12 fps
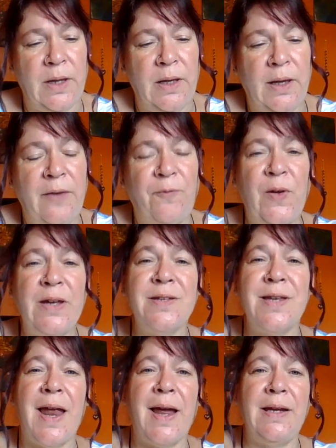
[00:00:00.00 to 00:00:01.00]
it feels
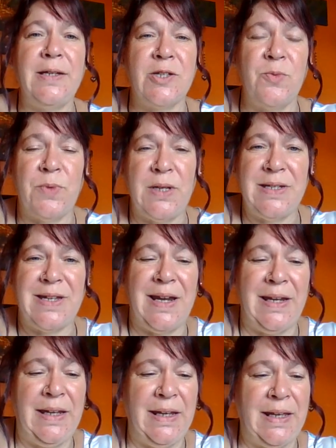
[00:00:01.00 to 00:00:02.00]
like something's
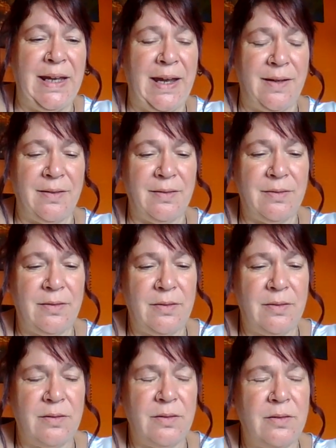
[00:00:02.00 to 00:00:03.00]
leaking.
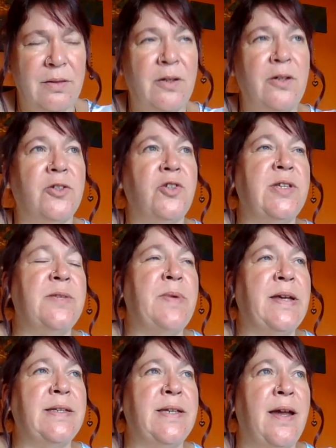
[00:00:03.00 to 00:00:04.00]
Oh, does this
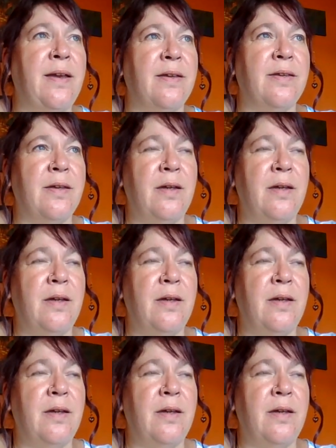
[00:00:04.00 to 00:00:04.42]
make sense?